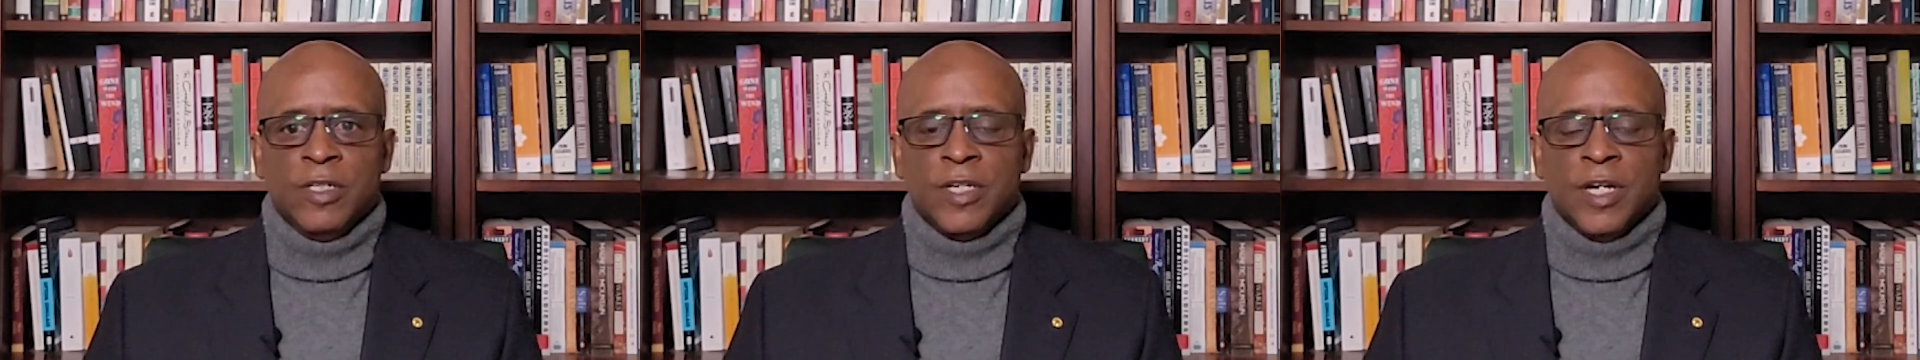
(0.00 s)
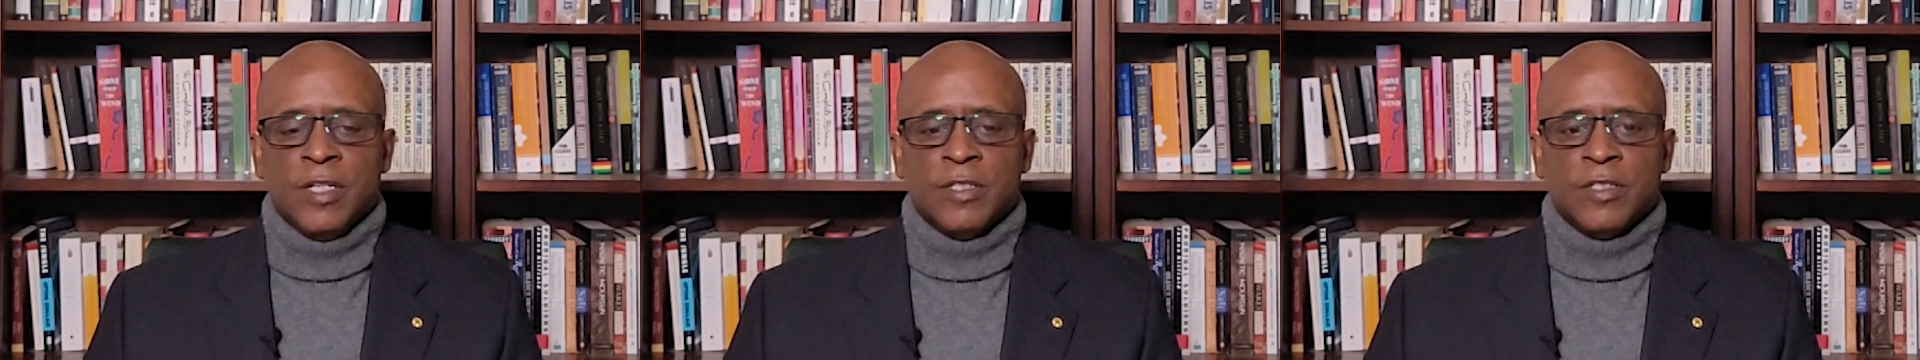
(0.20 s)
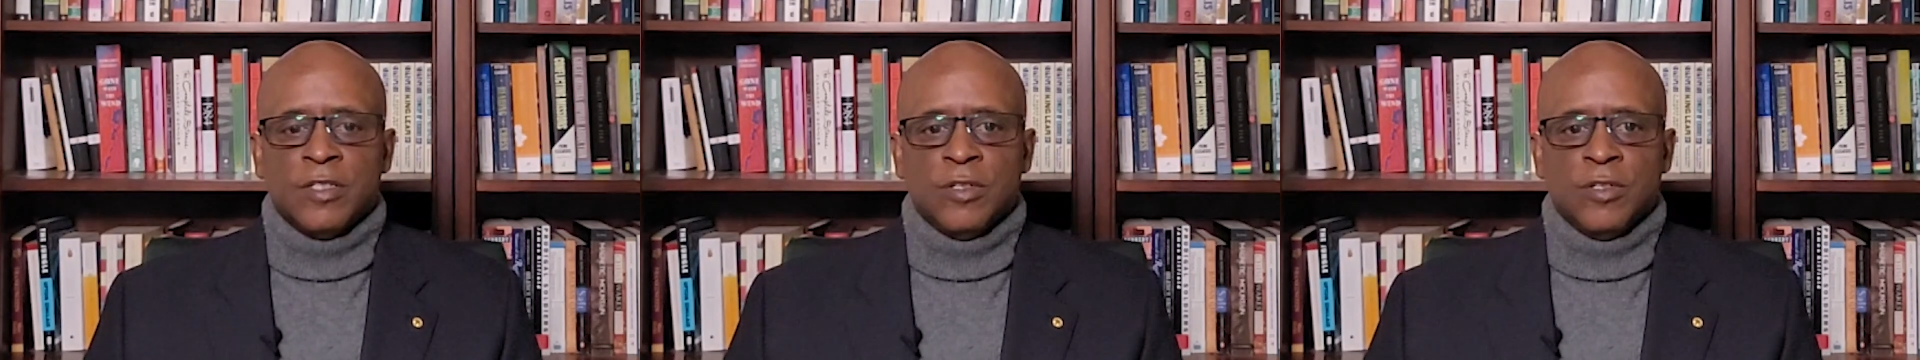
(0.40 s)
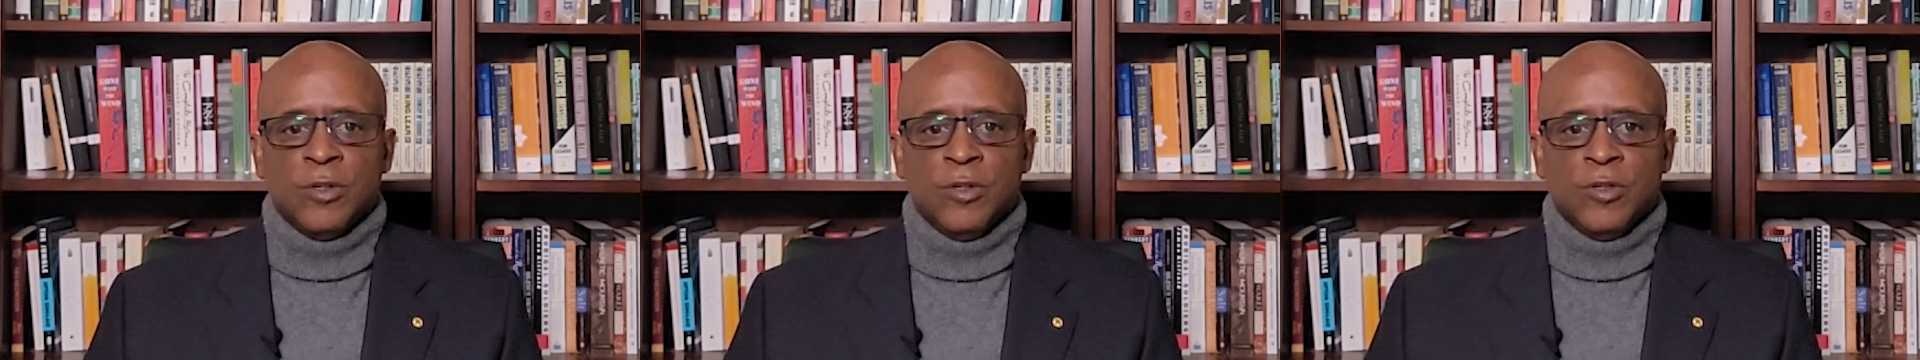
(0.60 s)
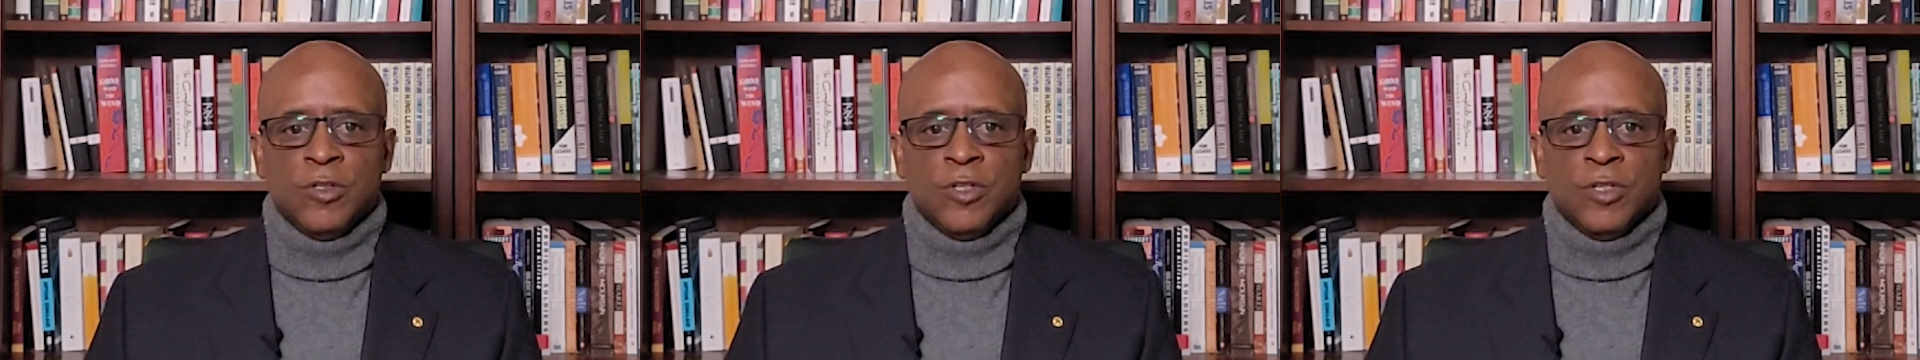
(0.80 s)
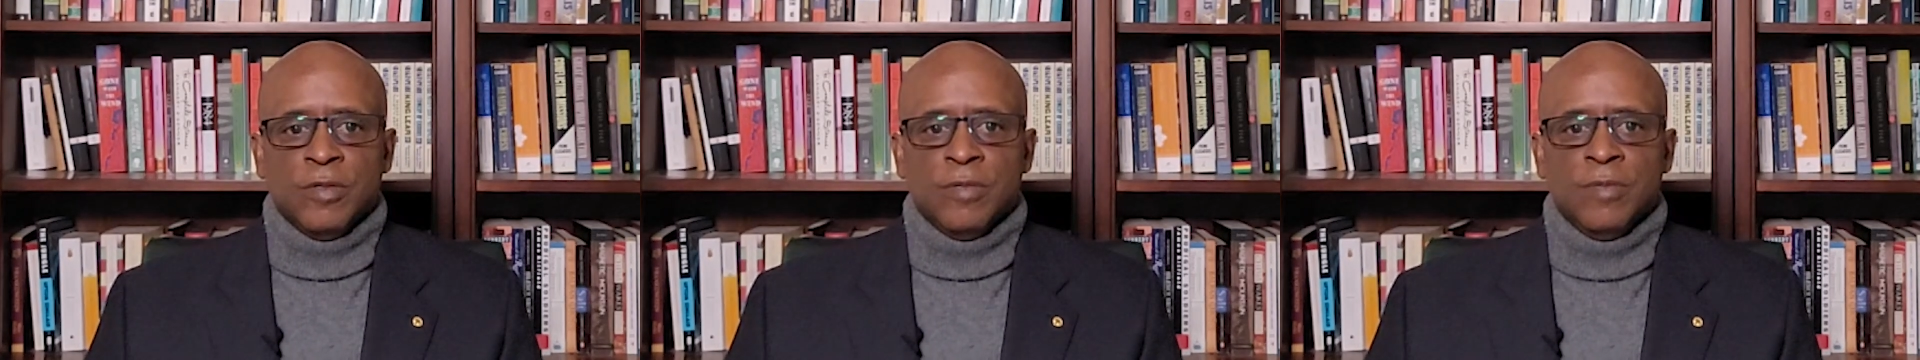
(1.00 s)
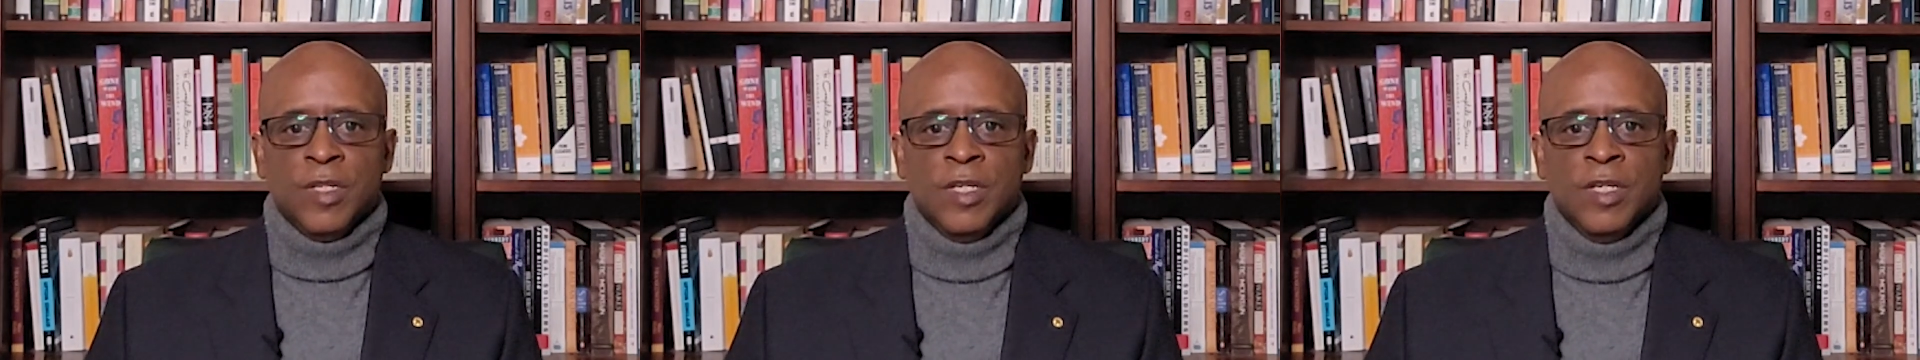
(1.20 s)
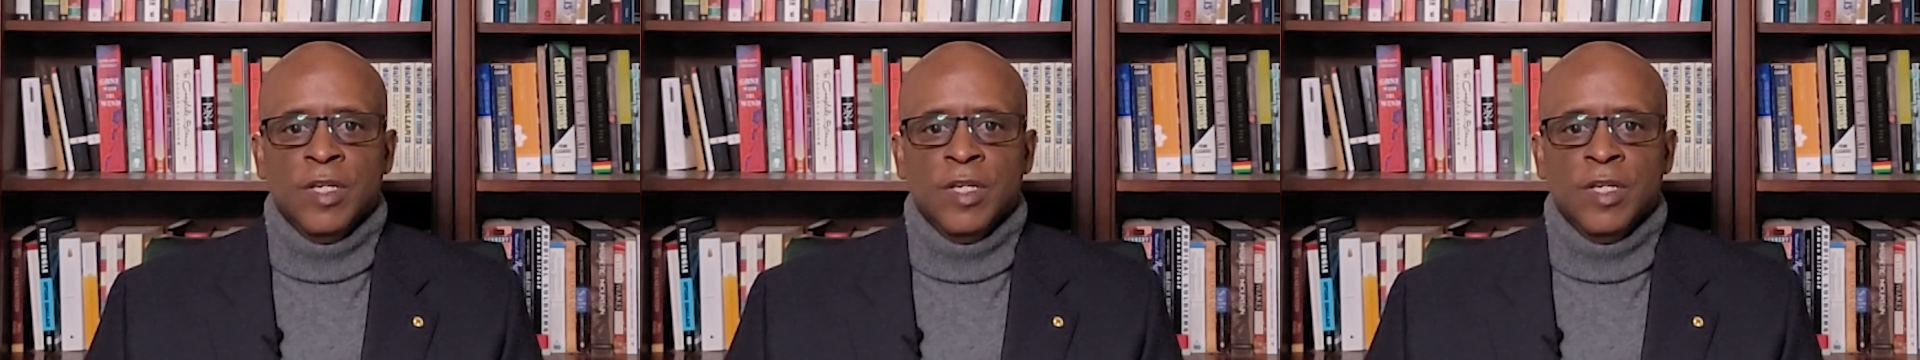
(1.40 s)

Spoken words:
Constitution,